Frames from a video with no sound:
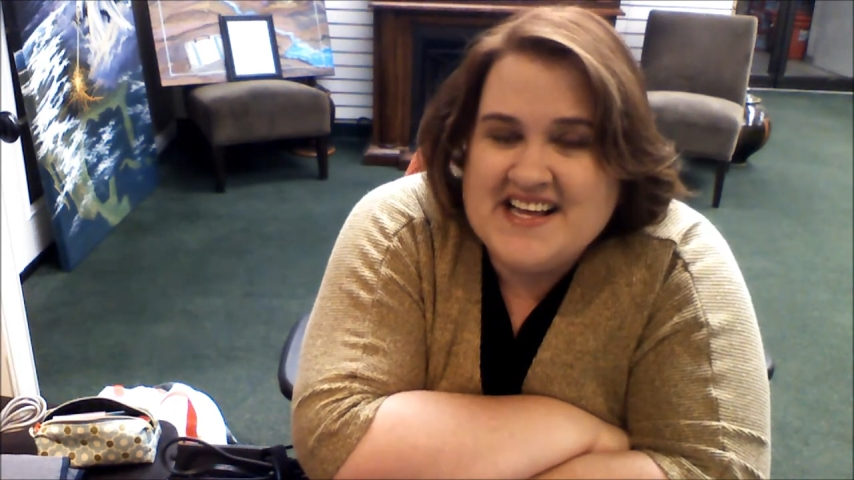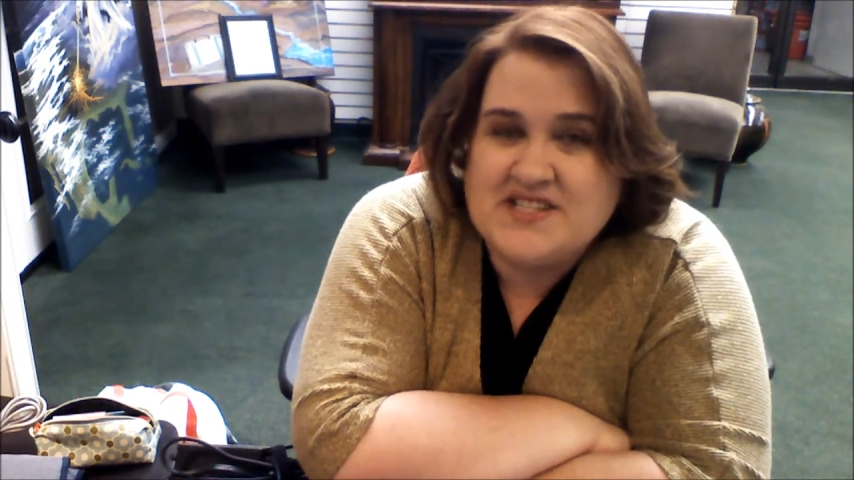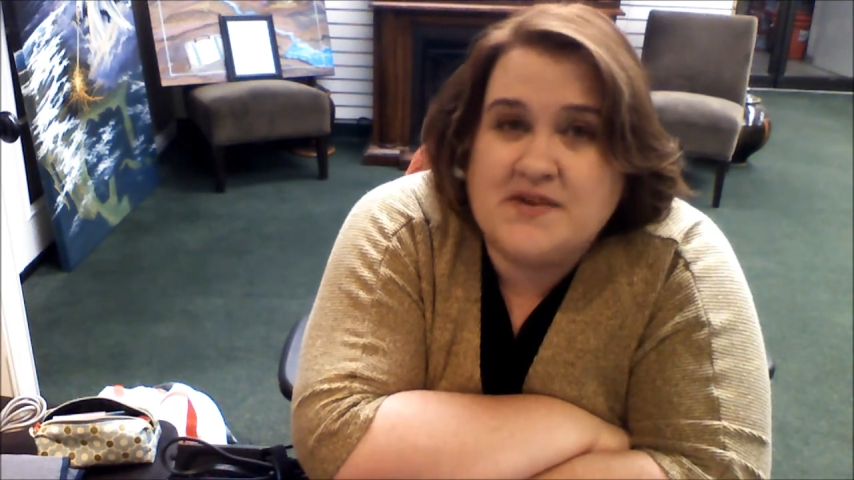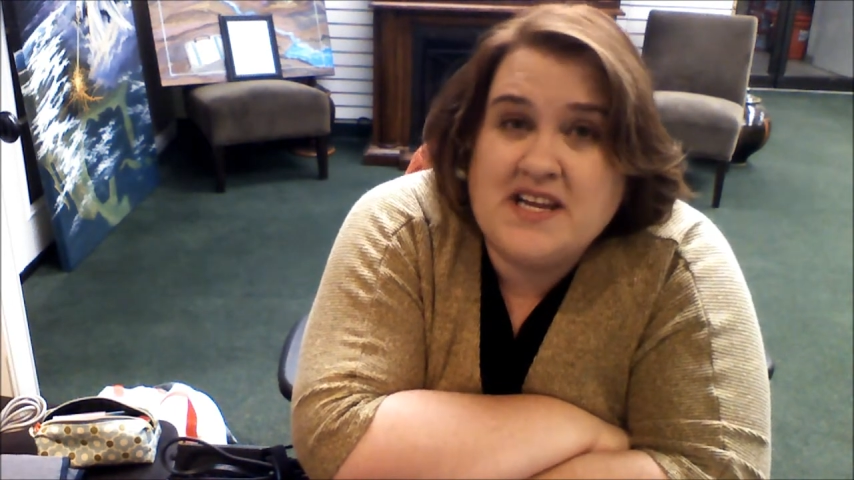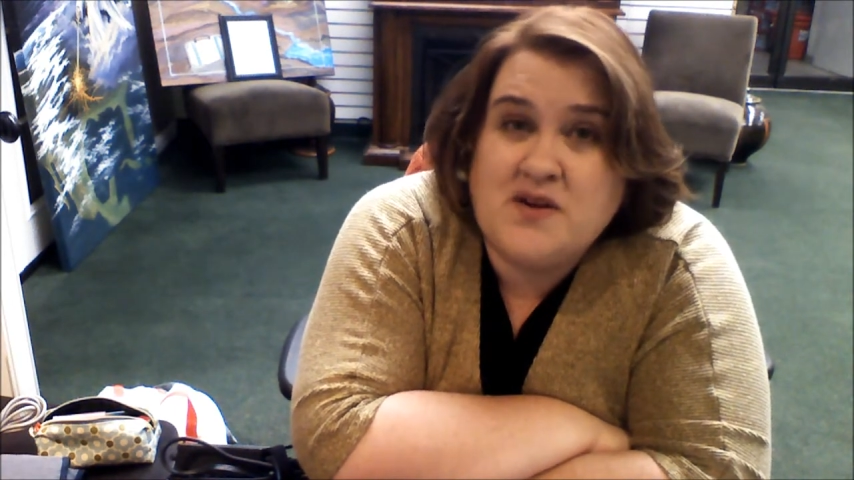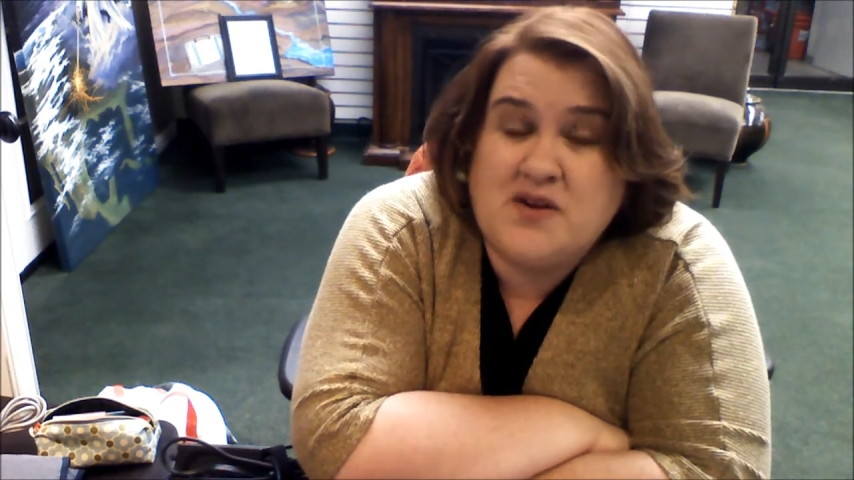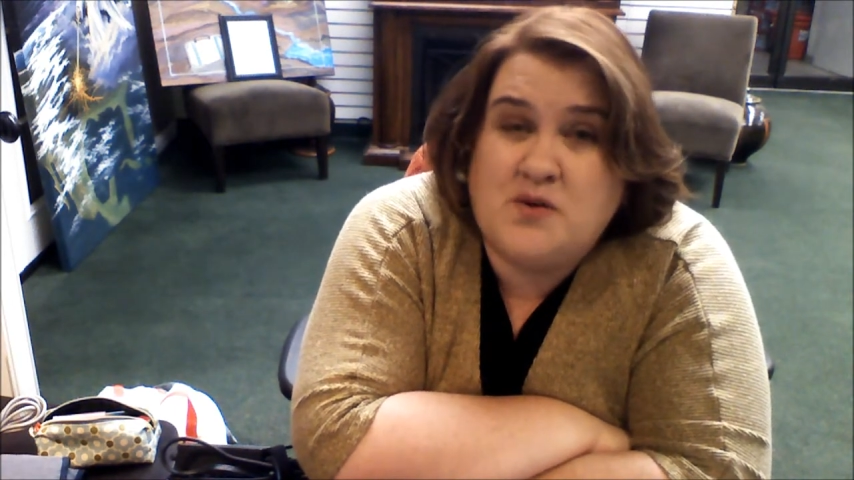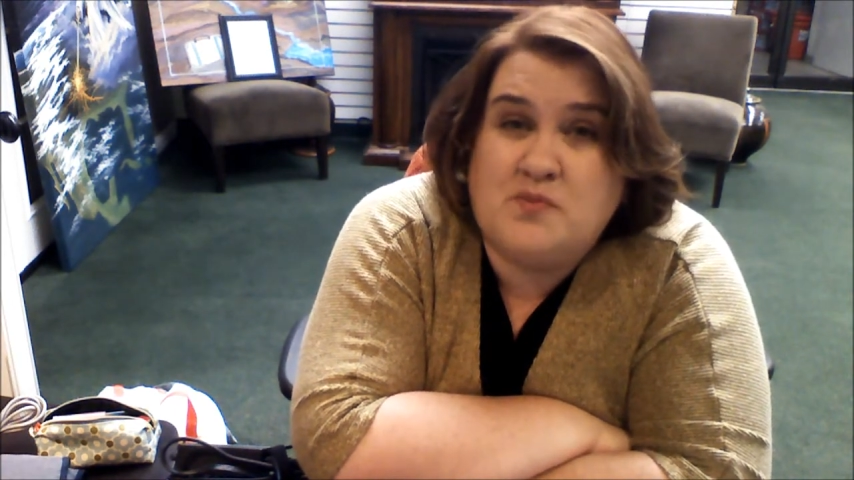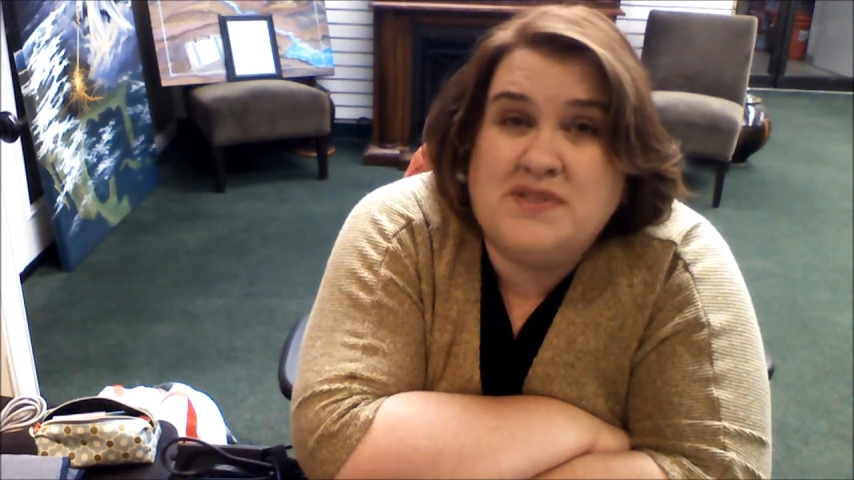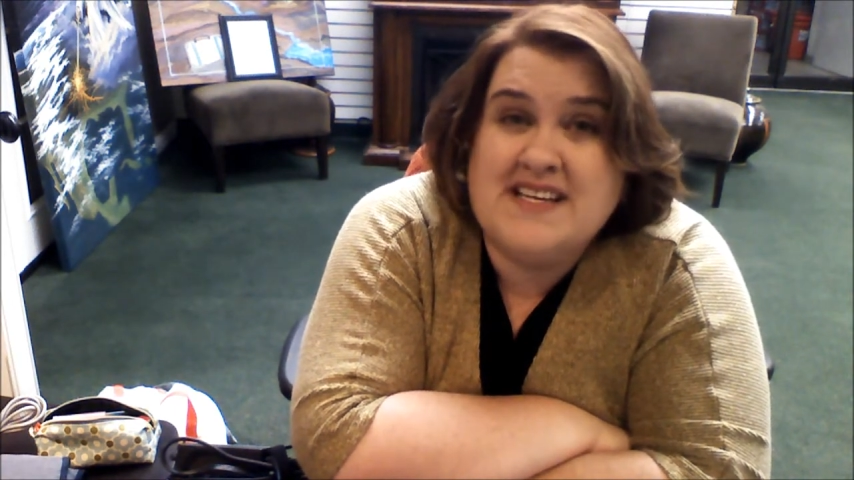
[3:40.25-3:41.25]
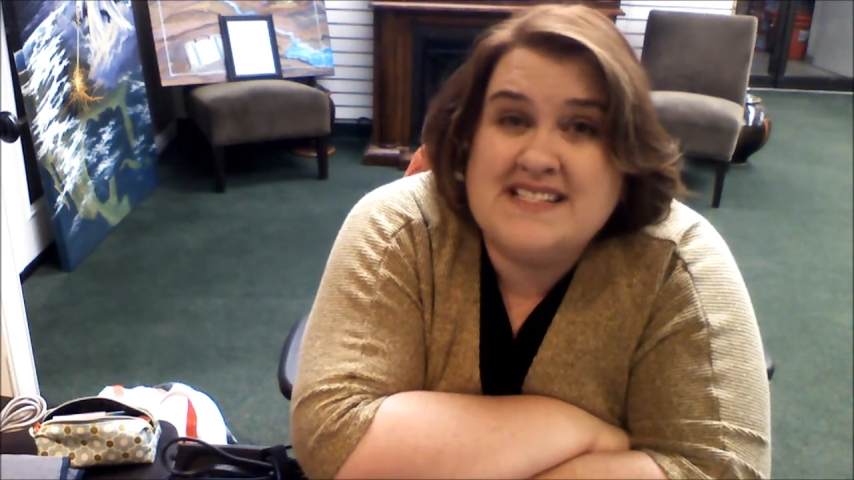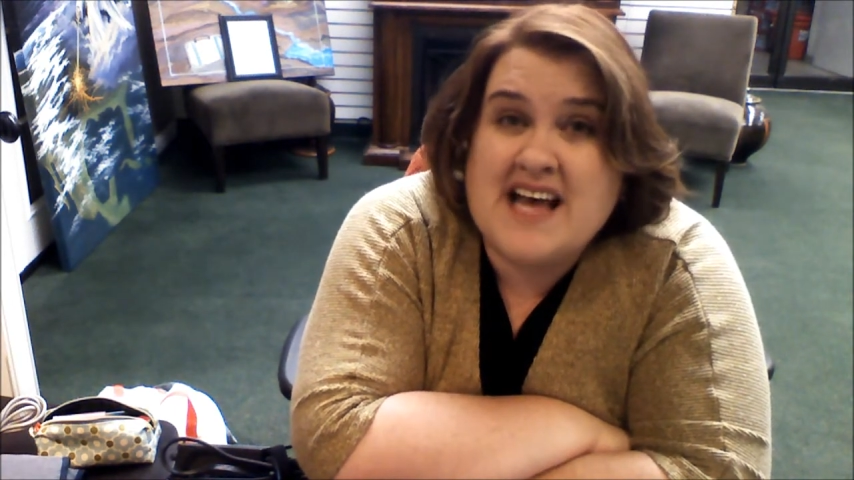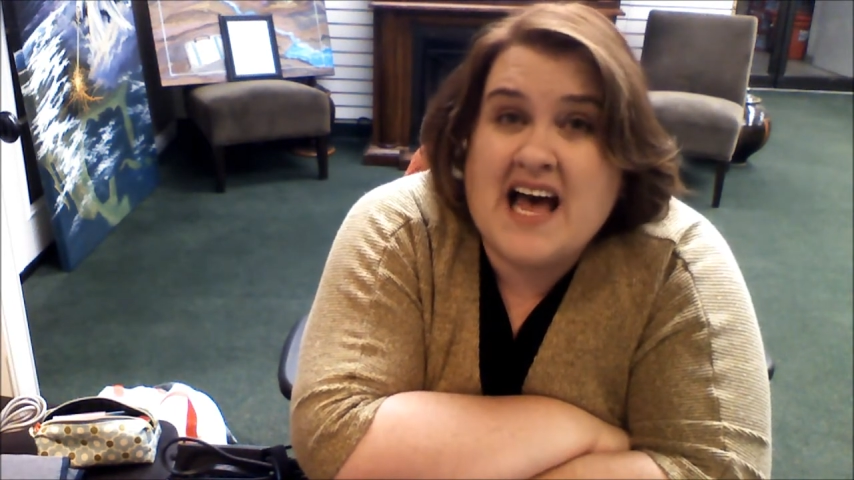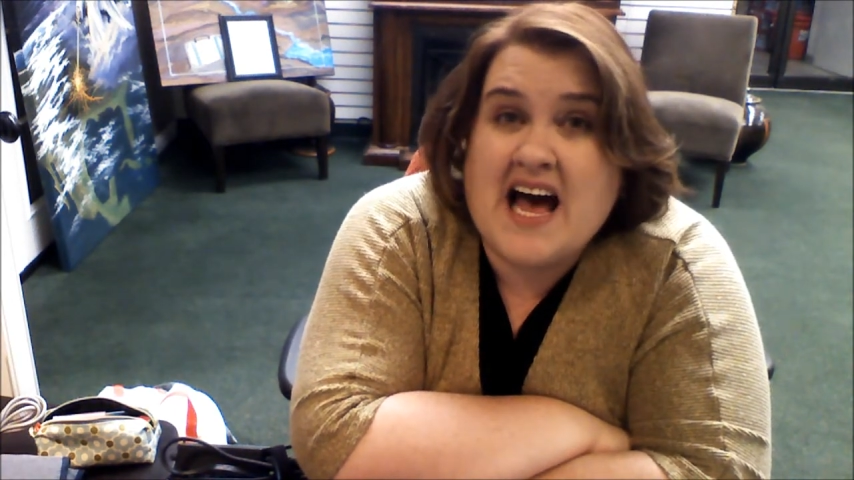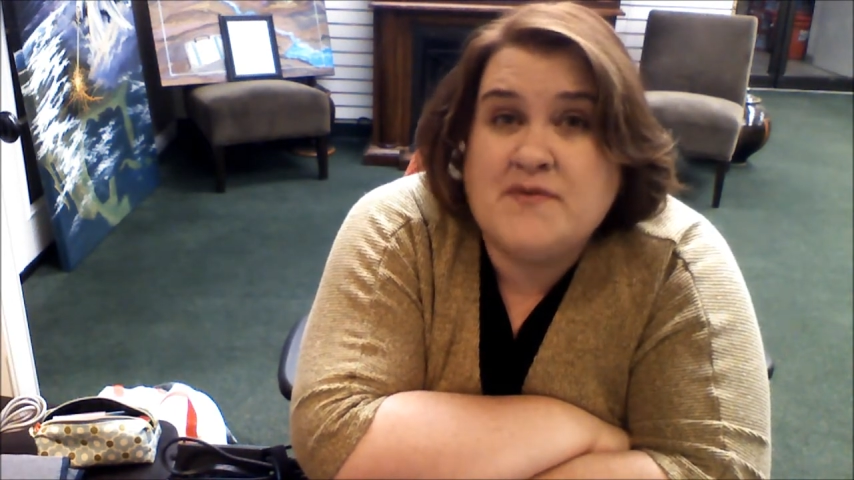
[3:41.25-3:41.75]
So anywho, please
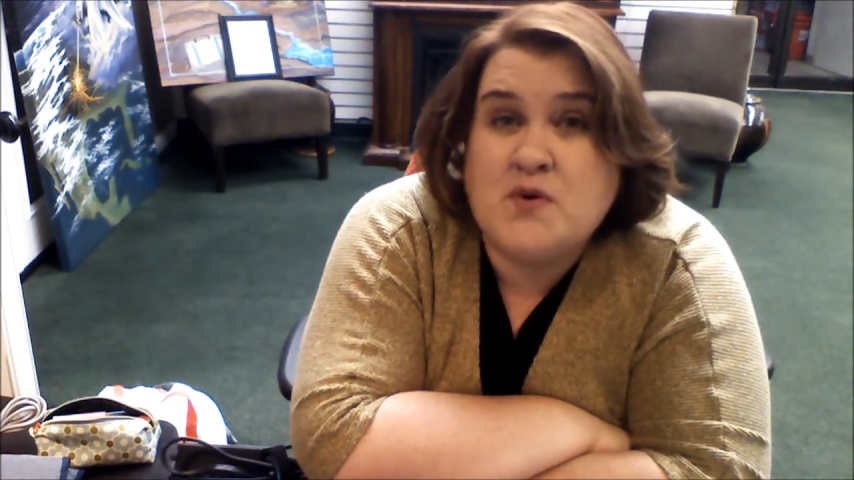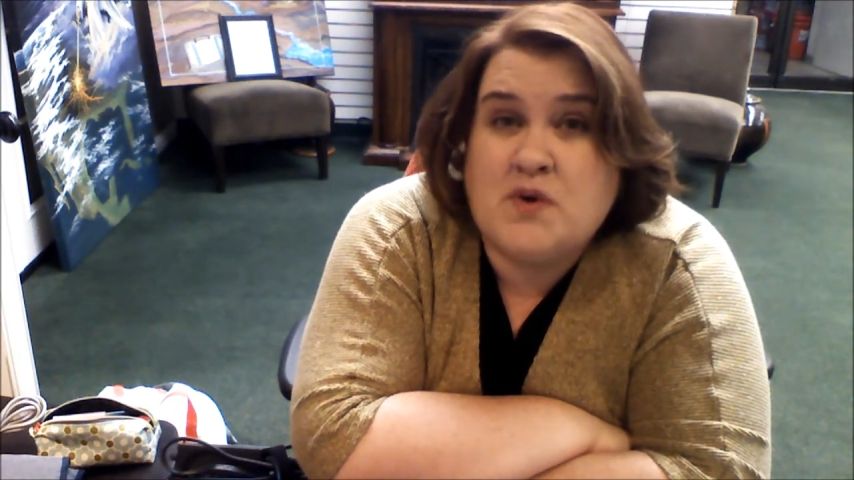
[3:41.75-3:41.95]
have